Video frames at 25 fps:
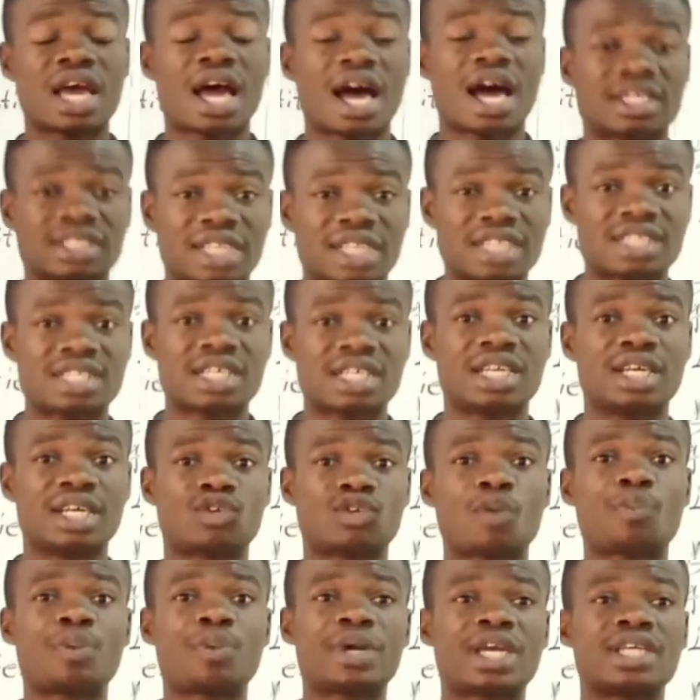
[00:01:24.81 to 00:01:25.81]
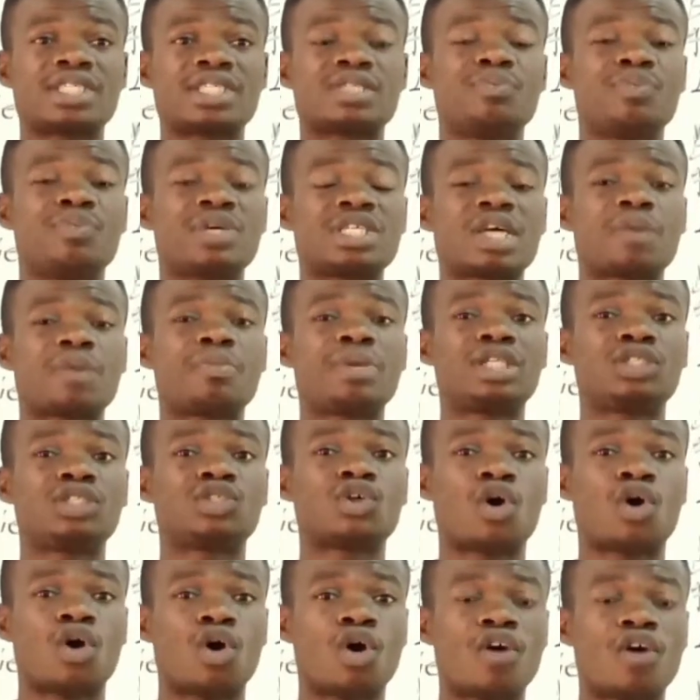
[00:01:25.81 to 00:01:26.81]
As I said, the topic is measurement
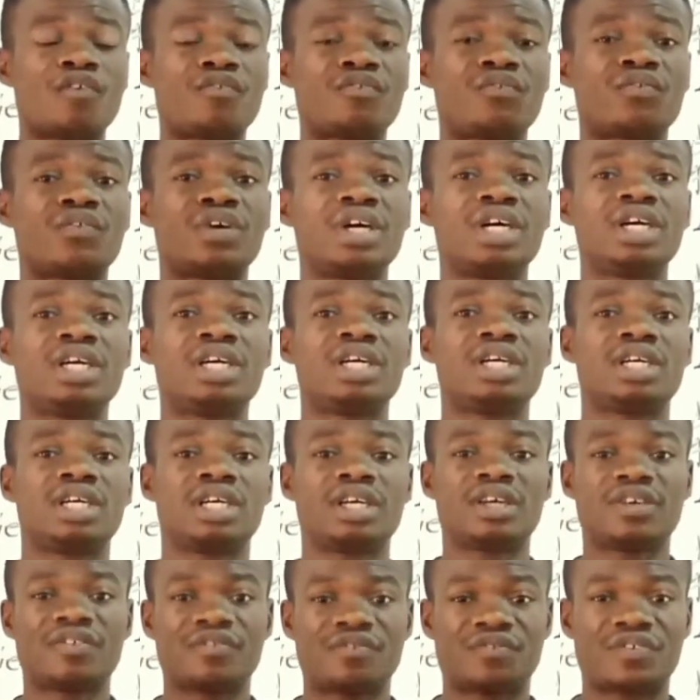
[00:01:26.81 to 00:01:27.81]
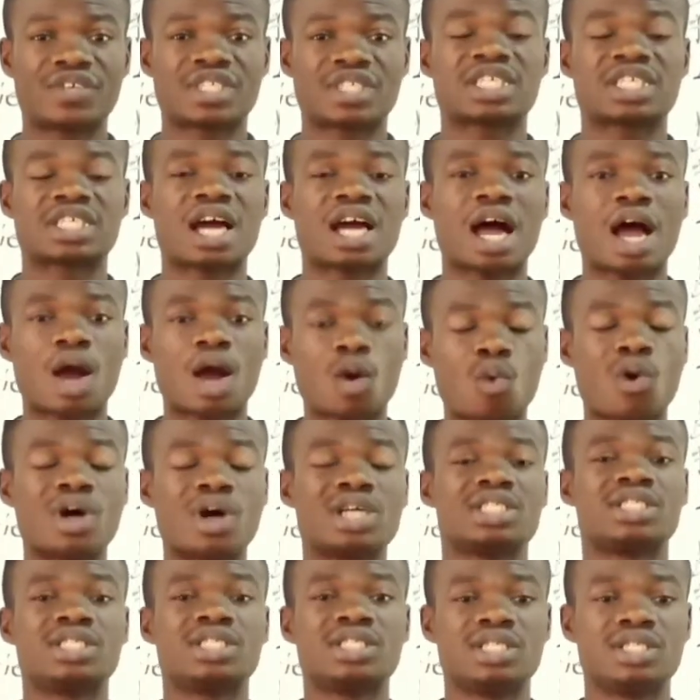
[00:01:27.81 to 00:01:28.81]
of physical
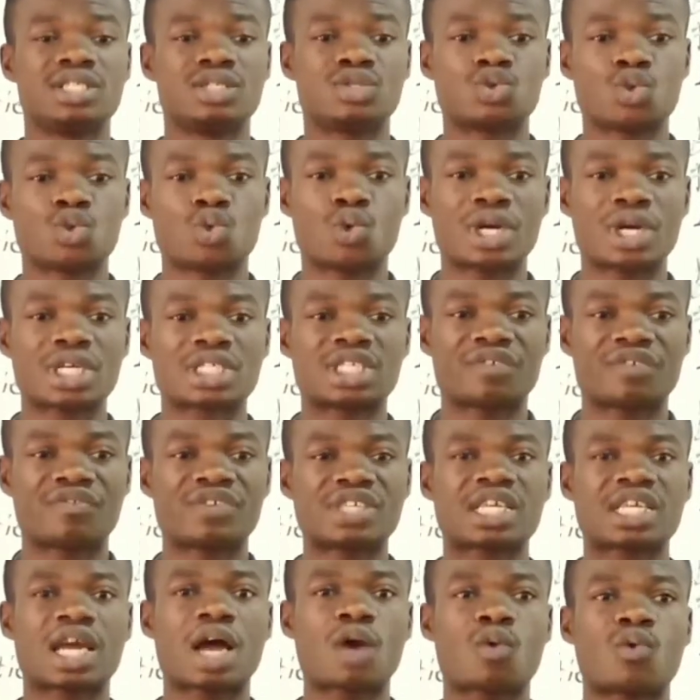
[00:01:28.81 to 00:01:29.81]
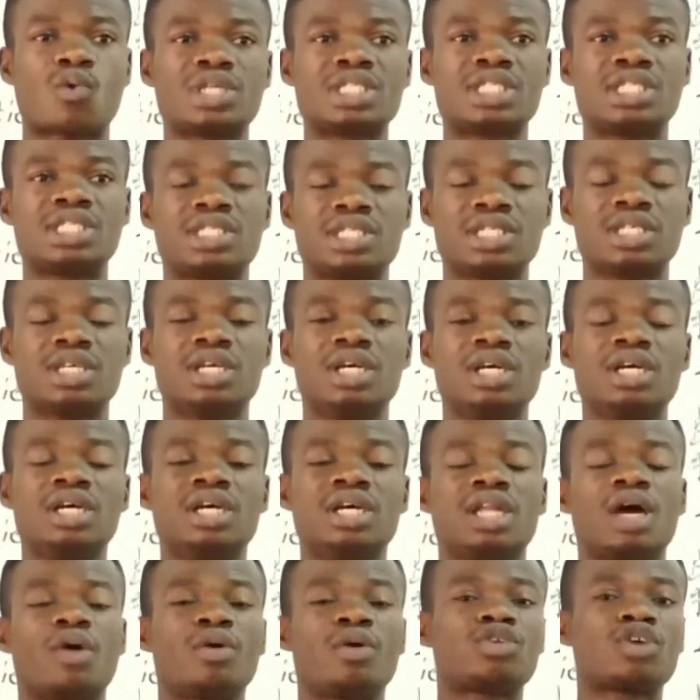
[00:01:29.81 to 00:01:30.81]
quantity. So, what is a physical quantity?
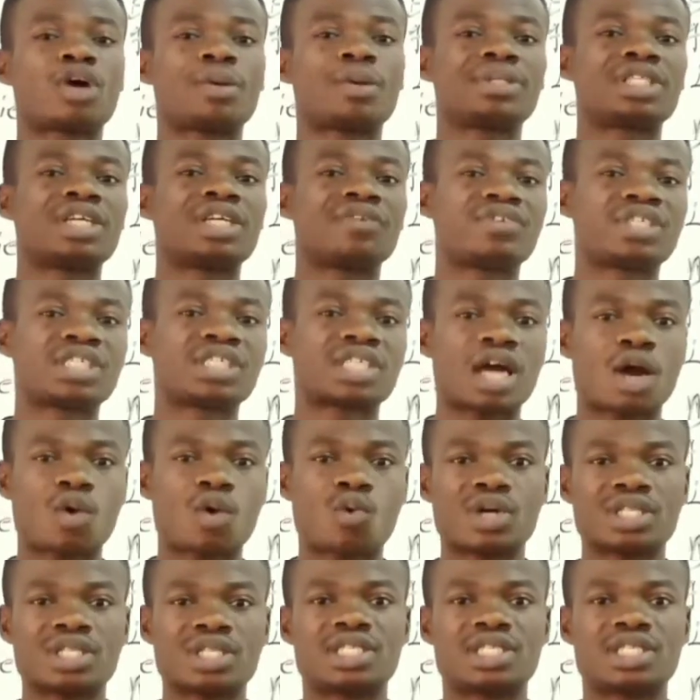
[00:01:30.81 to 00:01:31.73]
Now, when we talk about a physical